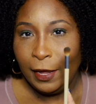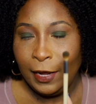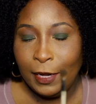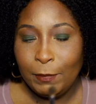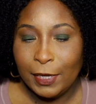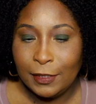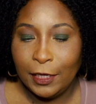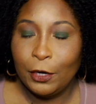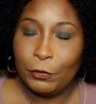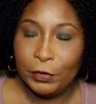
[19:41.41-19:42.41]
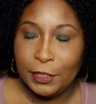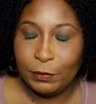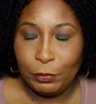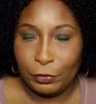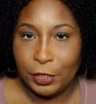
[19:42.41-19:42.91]
And by saying crease
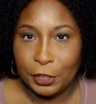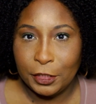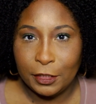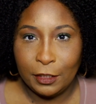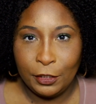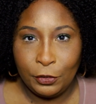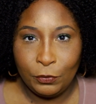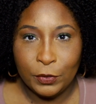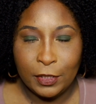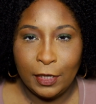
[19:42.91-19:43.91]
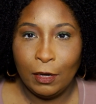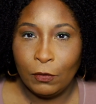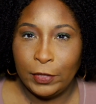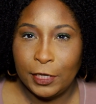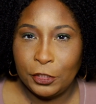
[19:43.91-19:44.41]
brush, you would think,
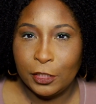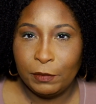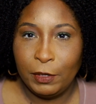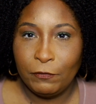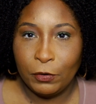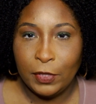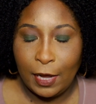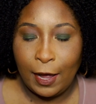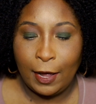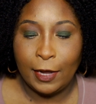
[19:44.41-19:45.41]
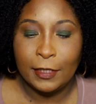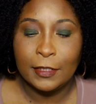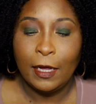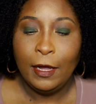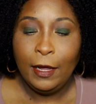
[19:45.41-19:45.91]
oh, that's just meant for the
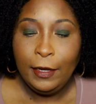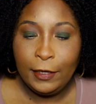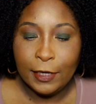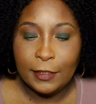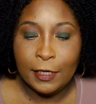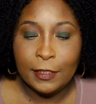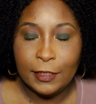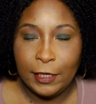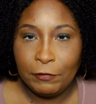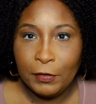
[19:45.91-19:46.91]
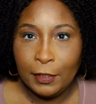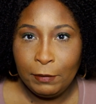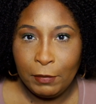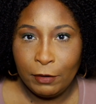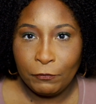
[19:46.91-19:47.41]
eyes. Yes, it is
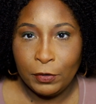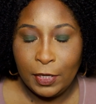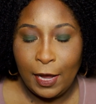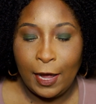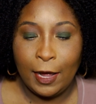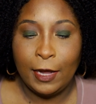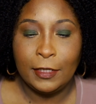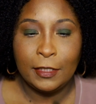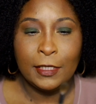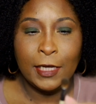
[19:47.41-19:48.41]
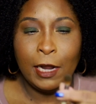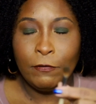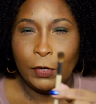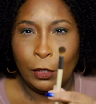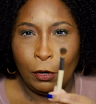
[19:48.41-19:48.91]
definitely meant for the eyes. It's kind
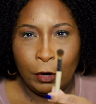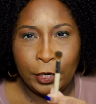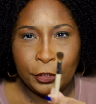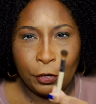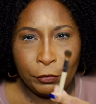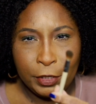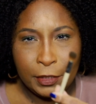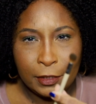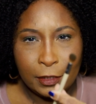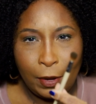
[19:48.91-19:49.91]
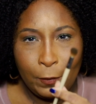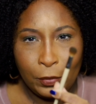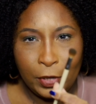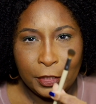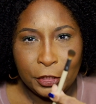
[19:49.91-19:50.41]
of a large crease
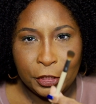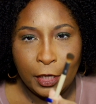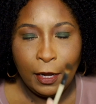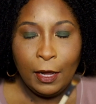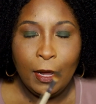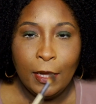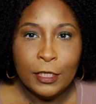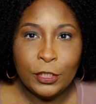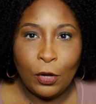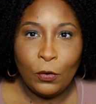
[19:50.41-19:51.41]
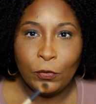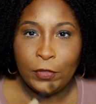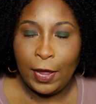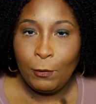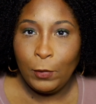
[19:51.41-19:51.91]
brush. So
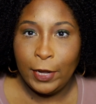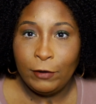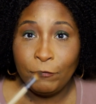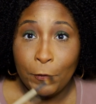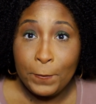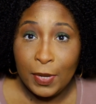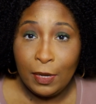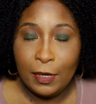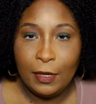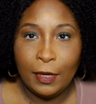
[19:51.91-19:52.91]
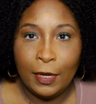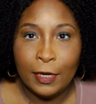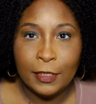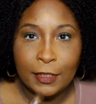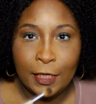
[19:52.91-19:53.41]
that way, for me,
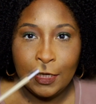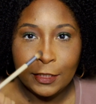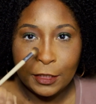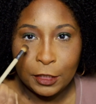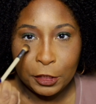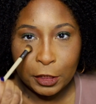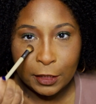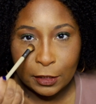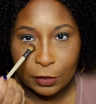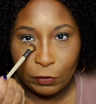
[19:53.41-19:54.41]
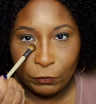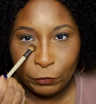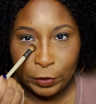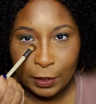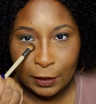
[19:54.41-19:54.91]
it is easy to just
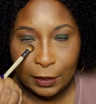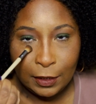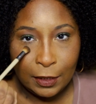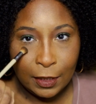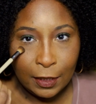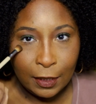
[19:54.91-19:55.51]
really